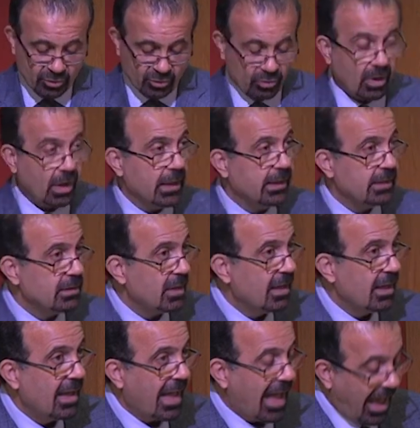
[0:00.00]
enshrined
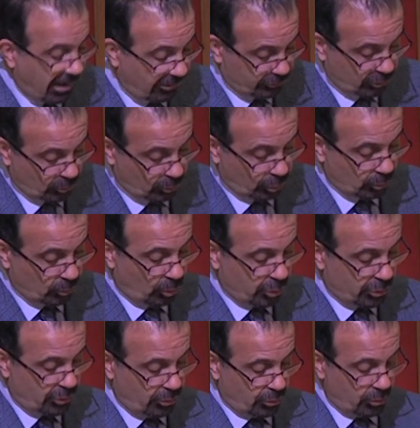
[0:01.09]
after World
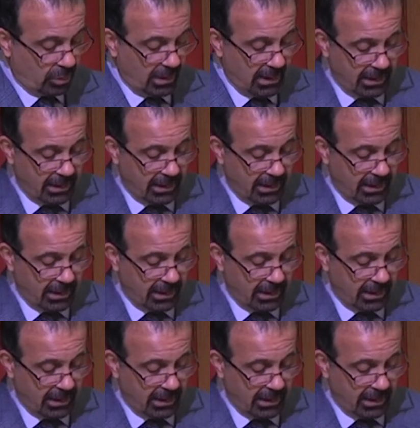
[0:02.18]
War II,